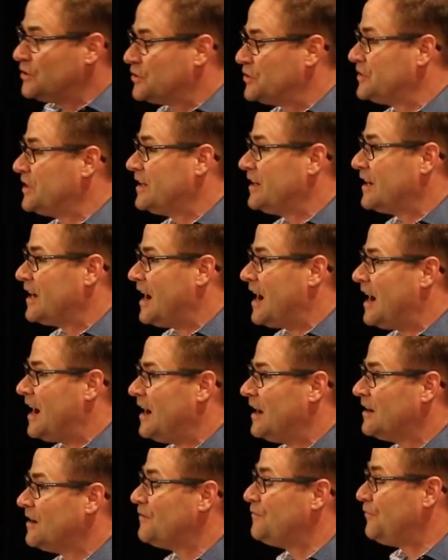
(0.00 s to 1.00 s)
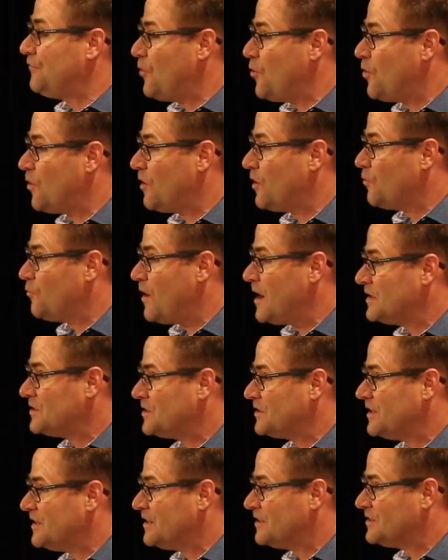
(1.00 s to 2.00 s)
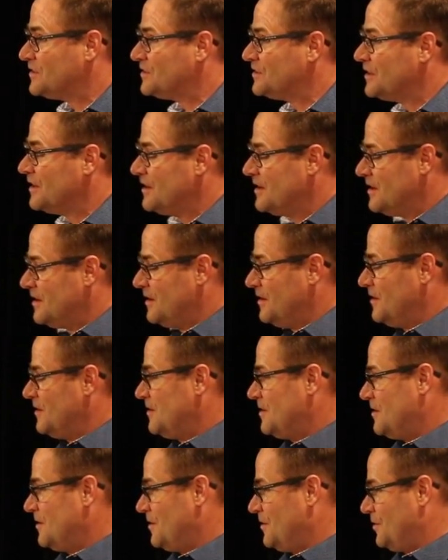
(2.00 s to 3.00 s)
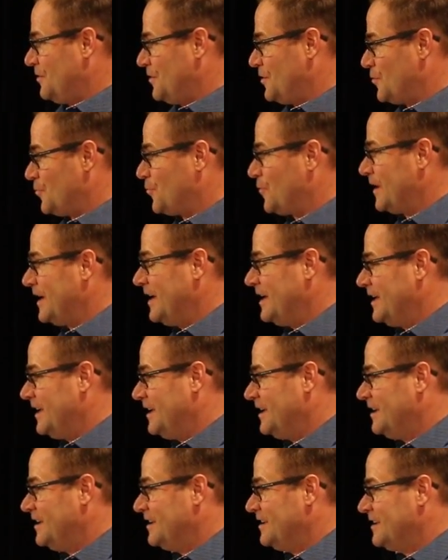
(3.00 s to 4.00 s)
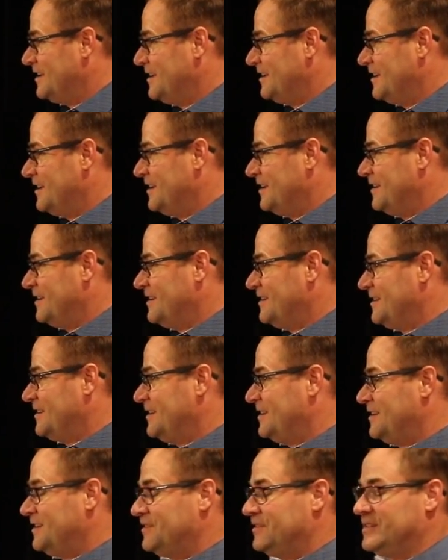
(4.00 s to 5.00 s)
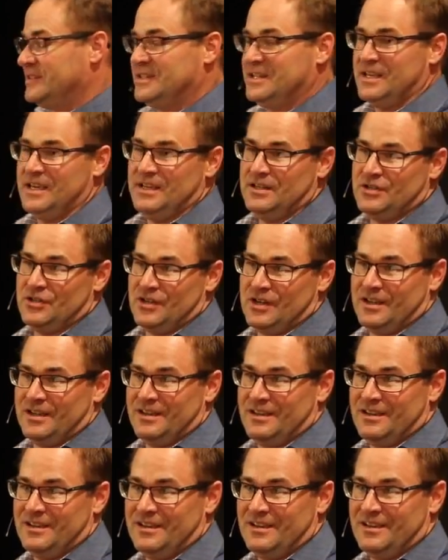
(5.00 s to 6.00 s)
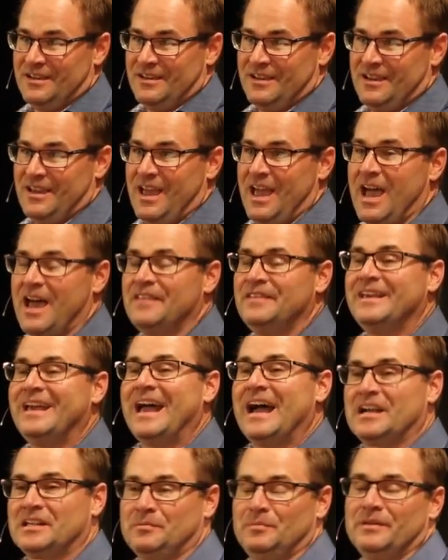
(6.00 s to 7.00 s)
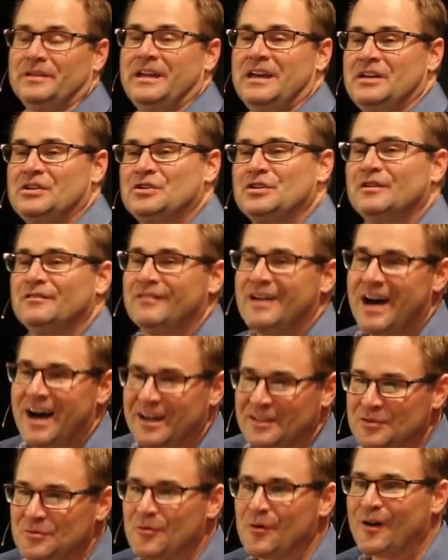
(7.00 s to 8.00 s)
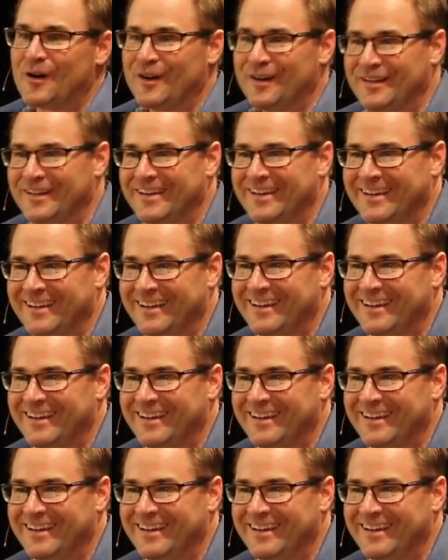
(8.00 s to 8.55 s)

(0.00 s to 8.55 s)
your synagogue for, watch this, the reading, the teaching, and the explanation of God's Word.